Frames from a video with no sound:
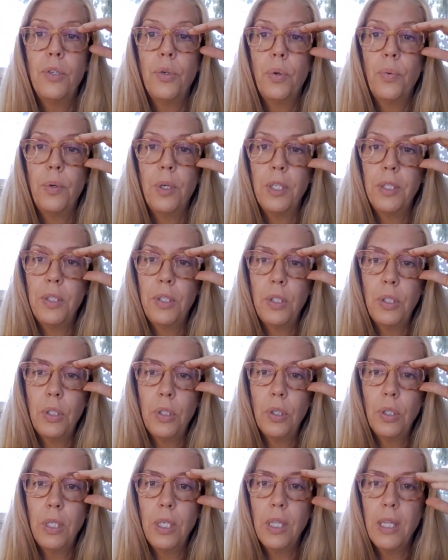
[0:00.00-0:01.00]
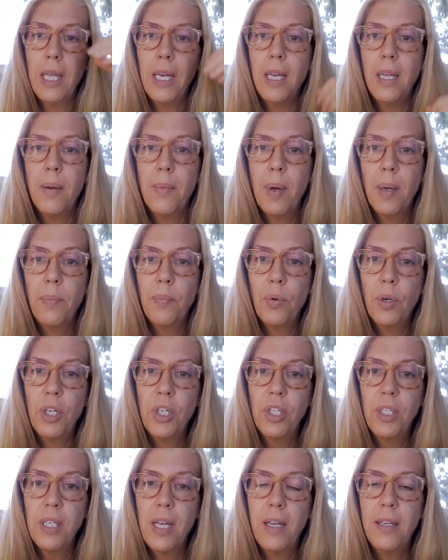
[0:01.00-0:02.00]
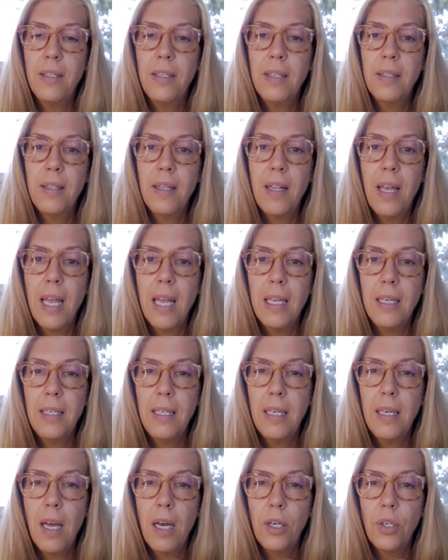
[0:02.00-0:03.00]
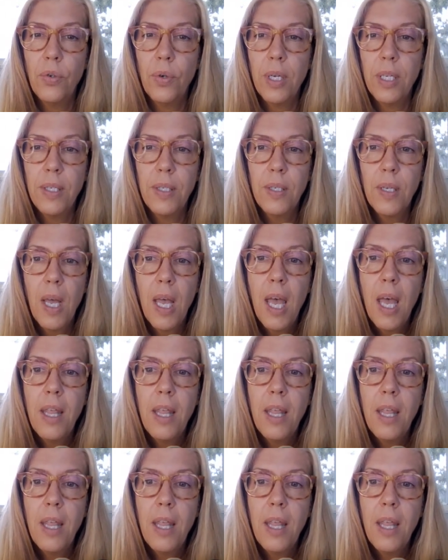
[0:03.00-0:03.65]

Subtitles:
world circulating among British scientists in the 1800s,